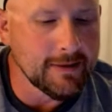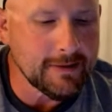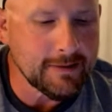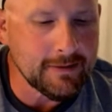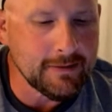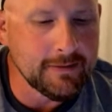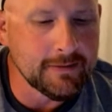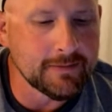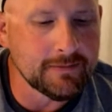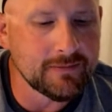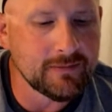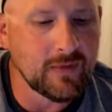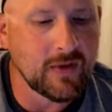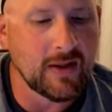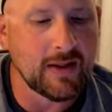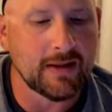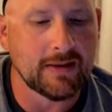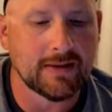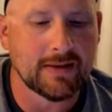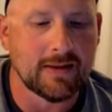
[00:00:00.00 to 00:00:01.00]

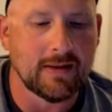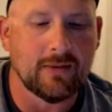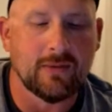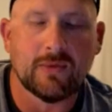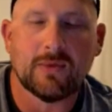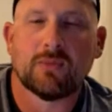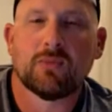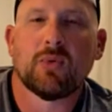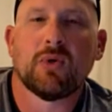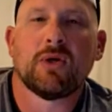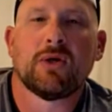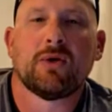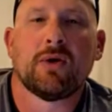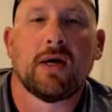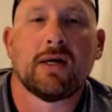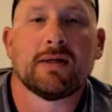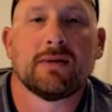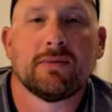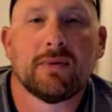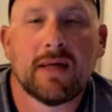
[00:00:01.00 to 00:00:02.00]
that was pretty
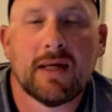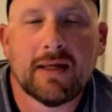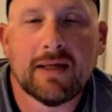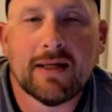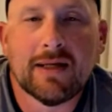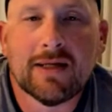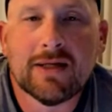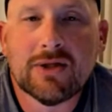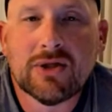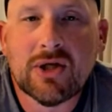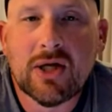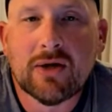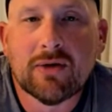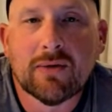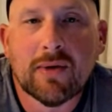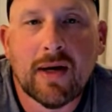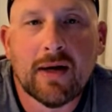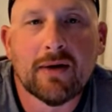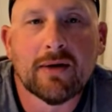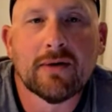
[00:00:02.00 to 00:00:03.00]
crazy. We had to get a
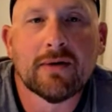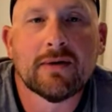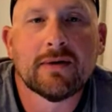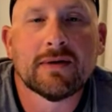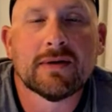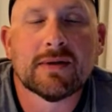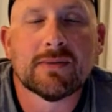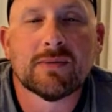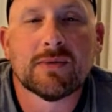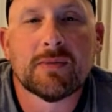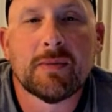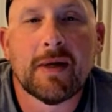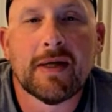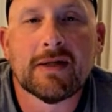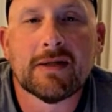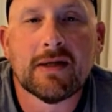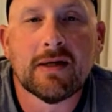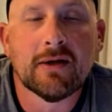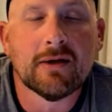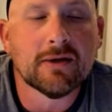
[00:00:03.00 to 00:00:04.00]
generator and some
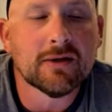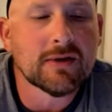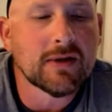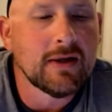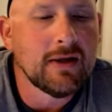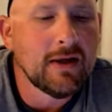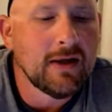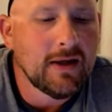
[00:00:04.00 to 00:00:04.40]
space heaters.